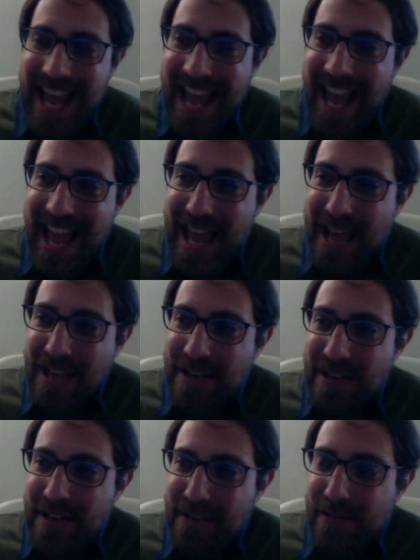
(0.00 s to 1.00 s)

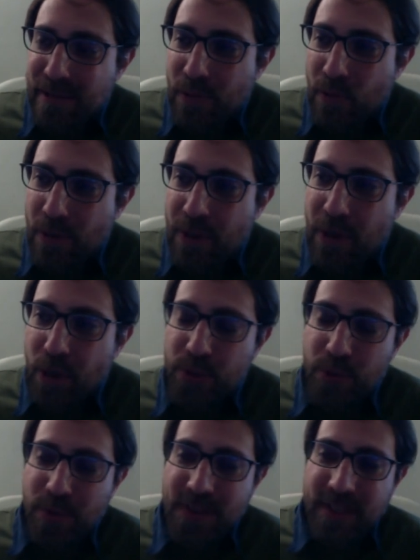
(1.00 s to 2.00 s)
and what
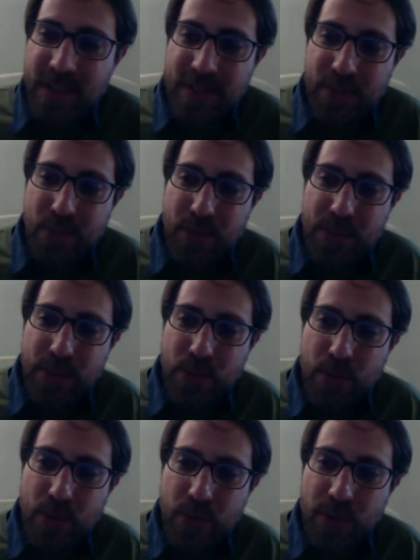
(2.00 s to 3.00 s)
goes with it is
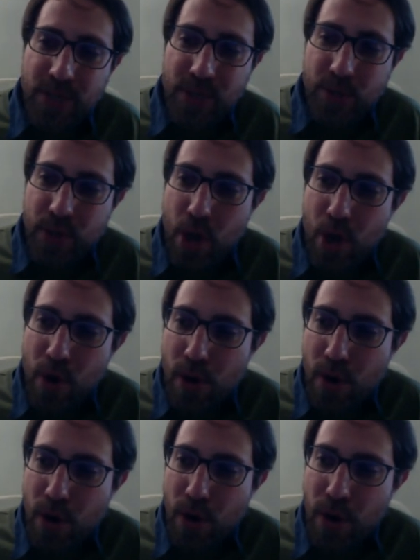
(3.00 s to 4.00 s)
also you know
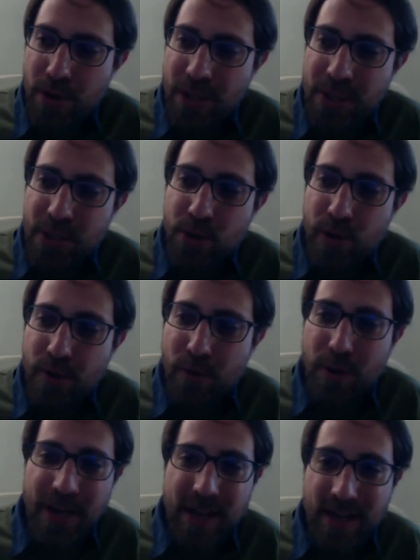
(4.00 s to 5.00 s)
uh, that you
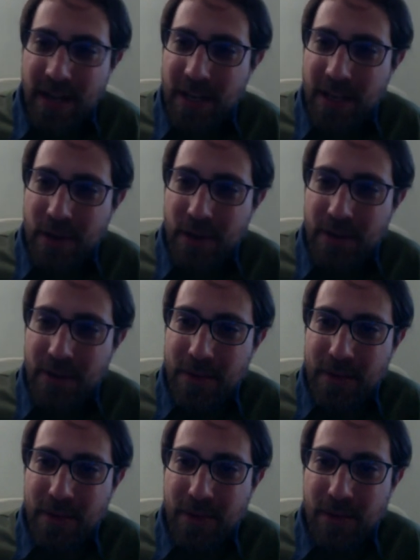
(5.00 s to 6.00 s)
avoid hugging other
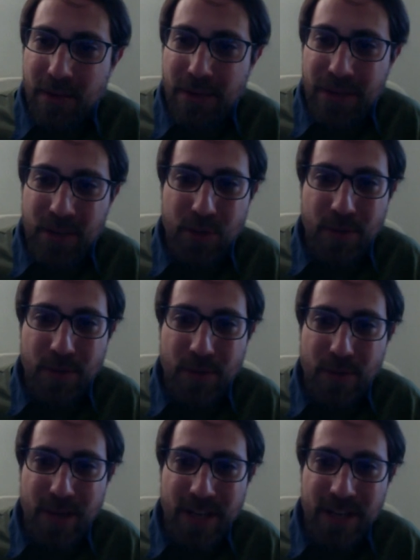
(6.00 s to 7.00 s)
people, you
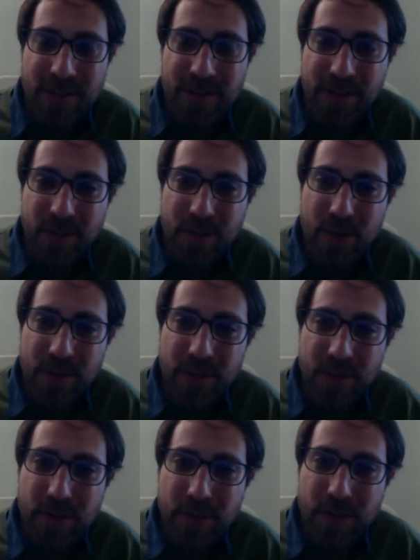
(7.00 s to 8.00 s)
avoid you know
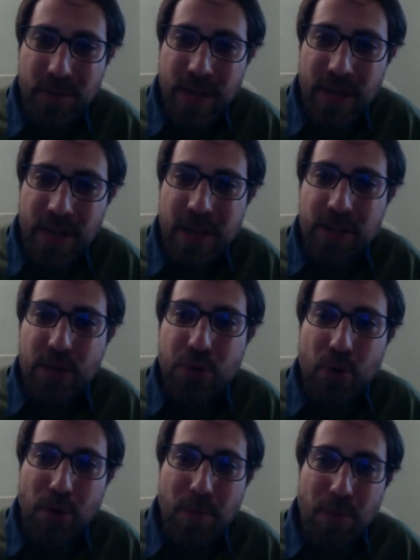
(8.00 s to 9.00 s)
the the
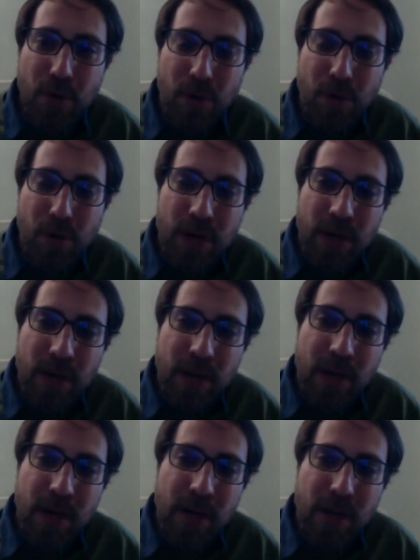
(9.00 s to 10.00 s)
normal
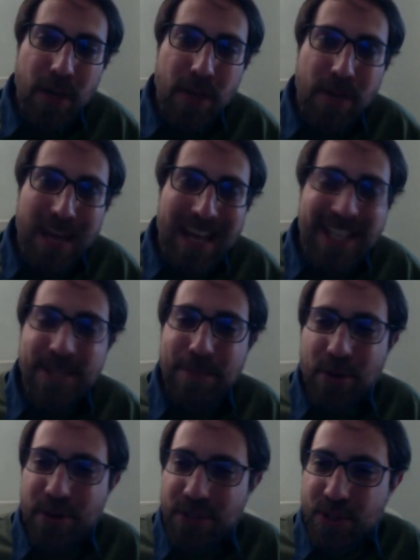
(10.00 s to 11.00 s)
uh,
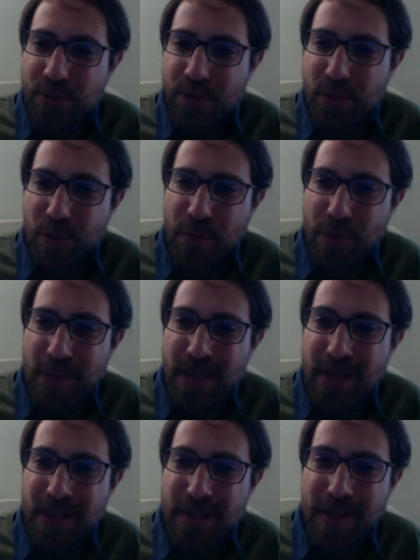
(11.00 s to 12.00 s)
experience of
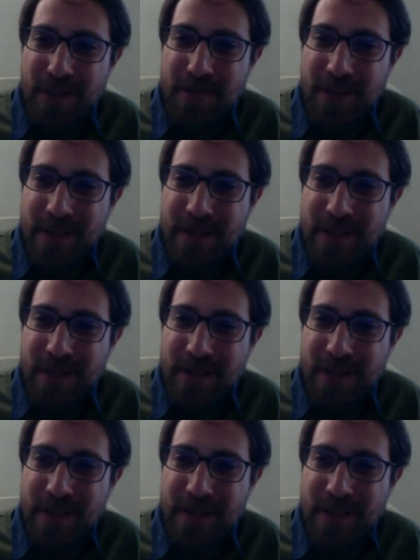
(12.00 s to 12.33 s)
corporate that